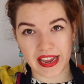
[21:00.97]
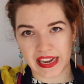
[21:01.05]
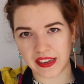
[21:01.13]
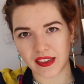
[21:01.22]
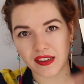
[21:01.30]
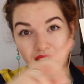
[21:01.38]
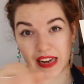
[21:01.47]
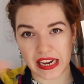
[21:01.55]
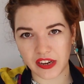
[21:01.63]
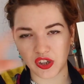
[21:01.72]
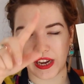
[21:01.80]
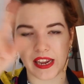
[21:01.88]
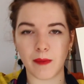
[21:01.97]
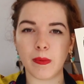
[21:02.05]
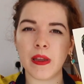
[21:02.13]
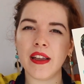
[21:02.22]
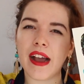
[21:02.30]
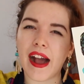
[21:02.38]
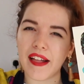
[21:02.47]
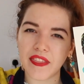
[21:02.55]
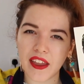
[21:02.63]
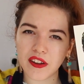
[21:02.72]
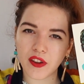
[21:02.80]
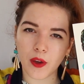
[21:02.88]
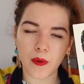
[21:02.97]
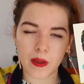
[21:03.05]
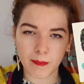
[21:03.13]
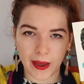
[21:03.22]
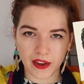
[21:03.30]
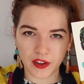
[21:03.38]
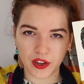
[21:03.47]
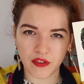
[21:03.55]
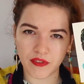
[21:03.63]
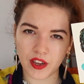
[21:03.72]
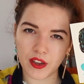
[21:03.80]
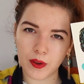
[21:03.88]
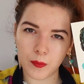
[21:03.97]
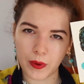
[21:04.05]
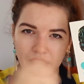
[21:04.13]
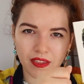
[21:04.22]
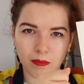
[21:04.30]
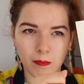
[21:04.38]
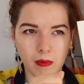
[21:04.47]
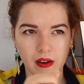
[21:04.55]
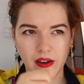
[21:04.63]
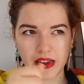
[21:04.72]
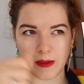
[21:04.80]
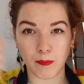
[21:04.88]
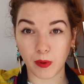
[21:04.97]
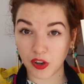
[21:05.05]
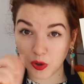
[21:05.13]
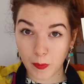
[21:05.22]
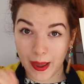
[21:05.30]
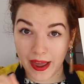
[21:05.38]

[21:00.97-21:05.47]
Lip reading: in the snake shape, and then going back over with my brush